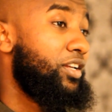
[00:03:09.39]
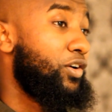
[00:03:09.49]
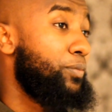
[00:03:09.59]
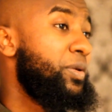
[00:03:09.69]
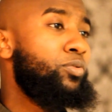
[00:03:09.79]

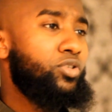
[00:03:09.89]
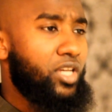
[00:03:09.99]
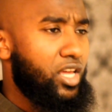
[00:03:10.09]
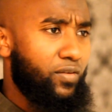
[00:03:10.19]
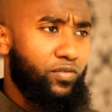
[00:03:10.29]
You know, and people
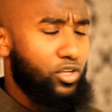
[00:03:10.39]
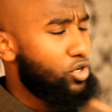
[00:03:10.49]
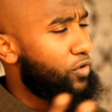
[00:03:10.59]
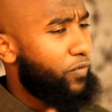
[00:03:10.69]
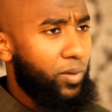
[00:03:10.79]
say, and if
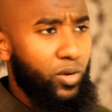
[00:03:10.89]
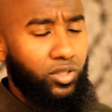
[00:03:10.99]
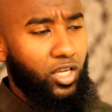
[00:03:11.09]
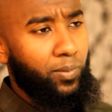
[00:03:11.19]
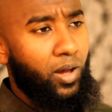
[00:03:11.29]
you're
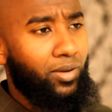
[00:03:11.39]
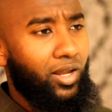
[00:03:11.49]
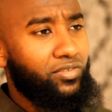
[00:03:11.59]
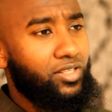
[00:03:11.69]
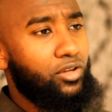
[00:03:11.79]
familiar with the hip
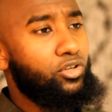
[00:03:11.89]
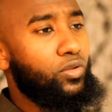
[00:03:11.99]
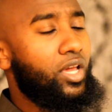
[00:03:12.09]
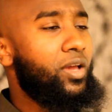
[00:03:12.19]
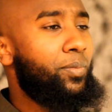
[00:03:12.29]
hop lifestyle,
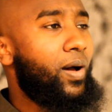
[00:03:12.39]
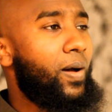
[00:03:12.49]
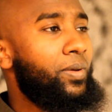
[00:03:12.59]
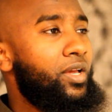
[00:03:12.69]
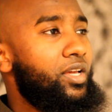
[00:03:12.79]
you know that hip
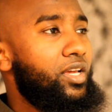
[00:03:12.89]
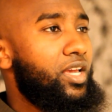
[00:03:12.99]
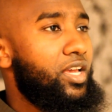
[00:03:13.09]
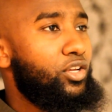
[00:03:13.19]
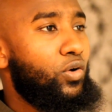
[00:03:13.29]
hop,
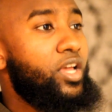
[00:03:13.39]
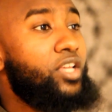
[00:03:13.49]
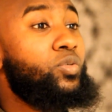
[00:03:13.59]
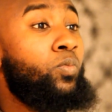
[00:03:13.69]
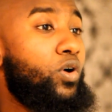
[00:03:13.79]
it, you know,
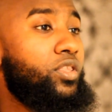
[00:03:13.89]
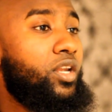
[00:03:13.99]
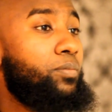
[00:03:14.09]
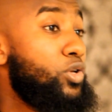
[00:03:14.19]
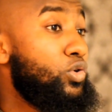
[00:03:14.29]
it's more
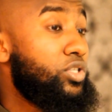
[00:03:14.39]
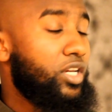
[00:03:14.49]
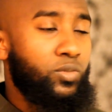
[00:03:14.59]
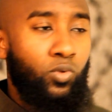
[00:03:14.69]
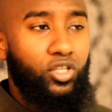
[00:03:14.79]
than a
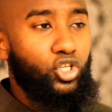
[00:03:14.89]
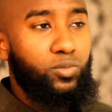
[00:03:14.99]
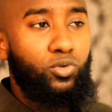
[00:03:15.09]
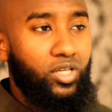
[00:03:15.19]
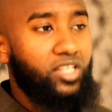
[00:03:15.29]
music. It's more than
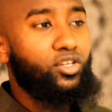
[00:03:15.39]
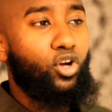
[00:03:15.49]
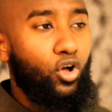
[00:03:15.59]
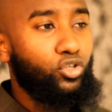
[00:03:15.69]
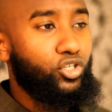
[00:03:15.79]
just music. It's
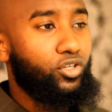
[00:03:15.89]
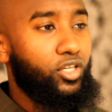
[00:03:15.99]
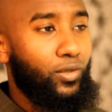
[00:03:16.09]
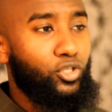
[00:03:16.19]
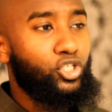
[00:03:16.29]
a culture.
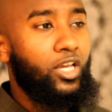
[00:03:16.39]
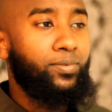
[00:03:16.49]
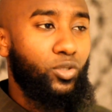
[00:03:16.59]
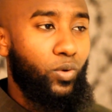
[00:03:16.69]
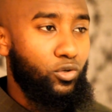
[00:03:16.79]
You know, it
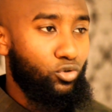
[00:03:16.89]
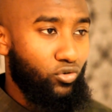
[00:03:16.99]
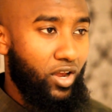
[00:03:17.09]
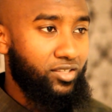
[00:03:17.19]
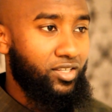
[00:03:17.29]
shapes the way
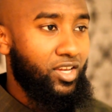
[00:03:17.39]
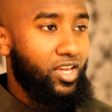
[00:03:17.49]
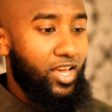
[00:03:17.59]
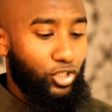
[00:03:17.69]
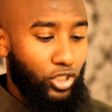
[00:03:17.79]
you dress.
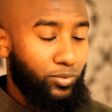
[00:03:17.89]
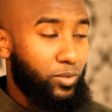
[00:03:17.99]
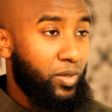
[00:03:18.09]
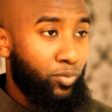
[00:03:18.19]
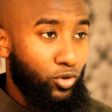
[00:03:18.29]
It
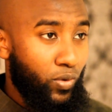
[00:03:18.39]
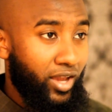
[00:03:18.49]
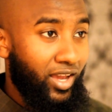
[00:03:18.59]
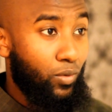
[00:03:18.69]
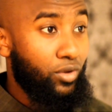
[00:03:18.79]
shapes the people you
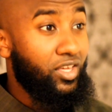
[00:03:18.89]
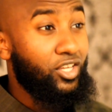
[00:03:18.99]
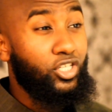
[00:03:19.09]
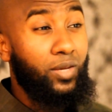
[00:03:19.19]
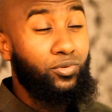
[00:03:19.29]
hang out
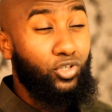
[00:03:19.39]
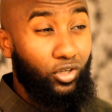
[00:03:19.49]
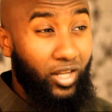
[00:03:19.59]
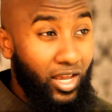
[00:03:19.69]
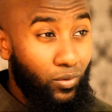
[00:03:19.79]
with. It shapes
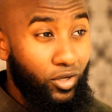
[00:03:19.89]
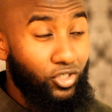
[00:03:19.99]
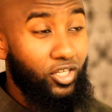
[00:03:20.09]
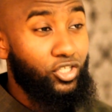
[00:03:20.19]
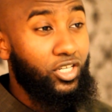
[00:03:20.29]
your
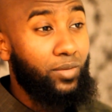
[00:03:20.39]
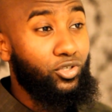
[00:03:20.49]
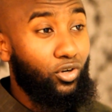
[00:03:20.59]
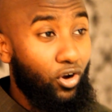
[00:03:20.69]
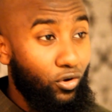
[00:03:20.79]
language. It
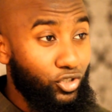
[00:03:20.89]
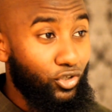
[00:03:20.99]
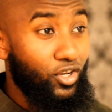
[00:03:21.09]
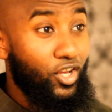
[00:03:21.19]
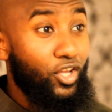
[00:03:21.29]
shapes your
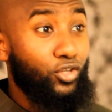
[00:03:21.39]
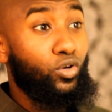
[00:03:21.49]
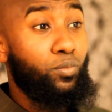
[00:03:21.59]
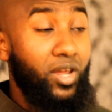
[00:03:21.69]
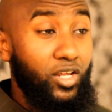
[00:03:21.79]
culture.
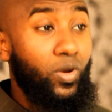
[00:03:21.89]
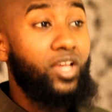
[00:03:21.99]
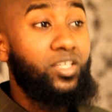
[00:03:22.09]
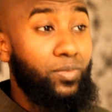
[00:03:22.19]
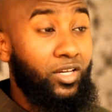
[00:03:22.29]
So in many
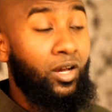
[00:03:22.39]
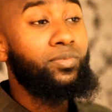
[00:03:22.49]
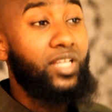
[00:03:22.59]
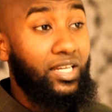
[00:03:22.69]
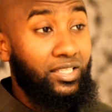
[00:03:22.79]
ways, it
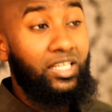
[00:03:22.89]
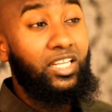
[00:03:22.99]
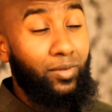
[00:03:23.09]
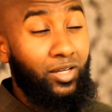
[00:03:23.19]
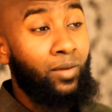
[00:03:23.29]
becomes like a
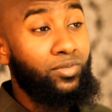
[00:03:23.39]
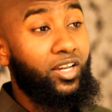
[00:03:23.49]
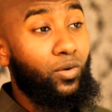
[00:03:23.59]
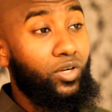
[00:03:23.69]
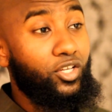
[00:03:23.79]
deen. It
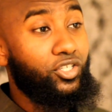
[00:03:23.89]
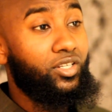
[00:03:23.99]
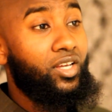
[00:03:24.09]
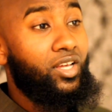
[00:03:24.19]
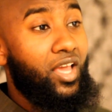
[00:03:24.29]
becomes like a
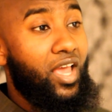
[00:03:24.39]
religion.